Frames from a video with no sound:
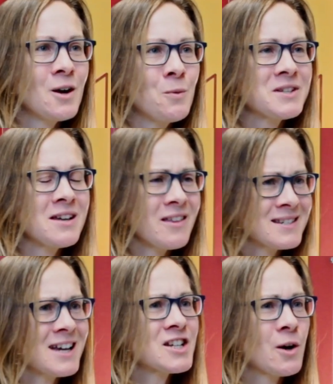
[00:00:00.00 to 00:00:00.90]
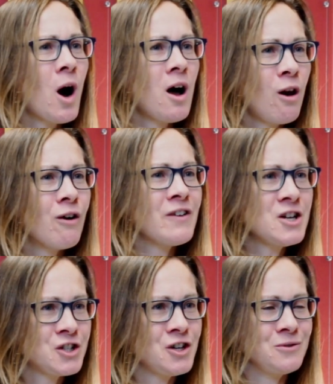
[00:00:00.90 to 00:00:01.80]
we'll see that there's actually quite a lot of
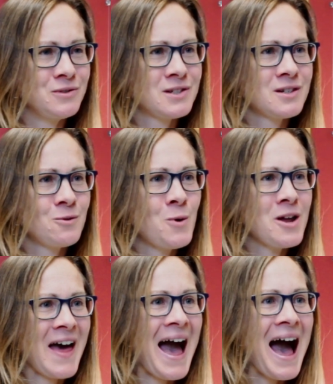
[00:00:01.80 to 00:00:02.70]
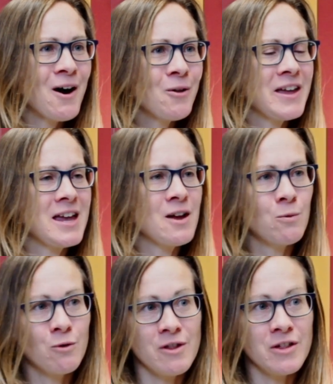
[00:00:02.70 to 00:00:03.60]
issues with how the
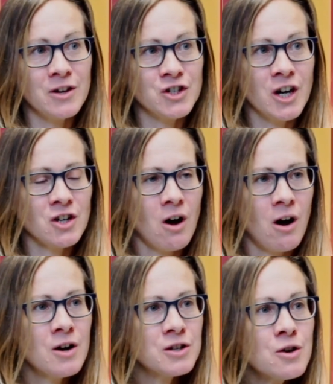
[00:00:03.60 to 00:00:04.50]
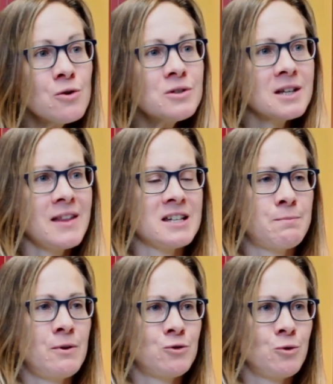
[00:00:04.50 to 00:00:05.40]
Corinthian church are using their
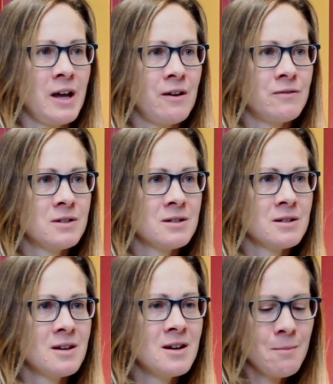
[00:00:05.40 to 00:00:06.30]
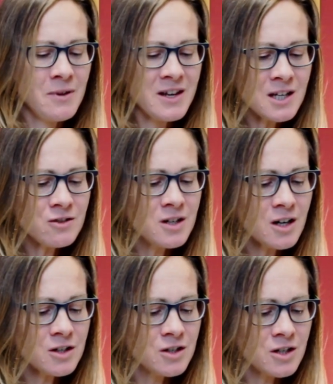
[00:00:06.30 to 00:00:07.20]
spiritual gifts. But this
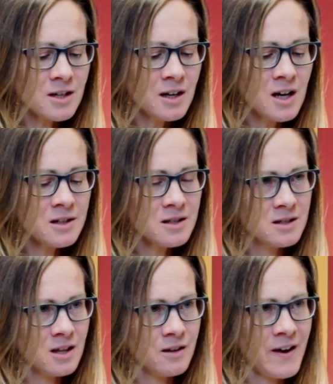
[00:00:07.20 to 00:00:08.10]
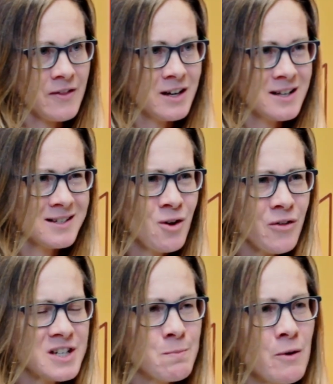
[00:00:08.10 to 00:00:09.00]
introduction just alerts us to the fact that it's not
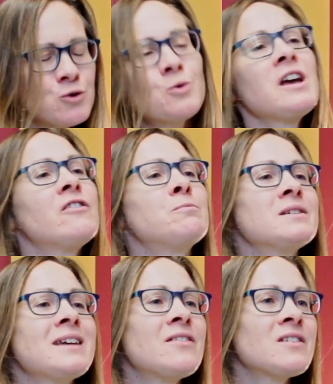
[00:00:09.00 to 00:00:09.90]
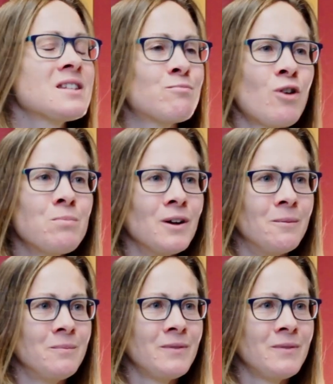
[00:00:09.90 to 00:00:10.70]
the spiritual gift per se that's the problem.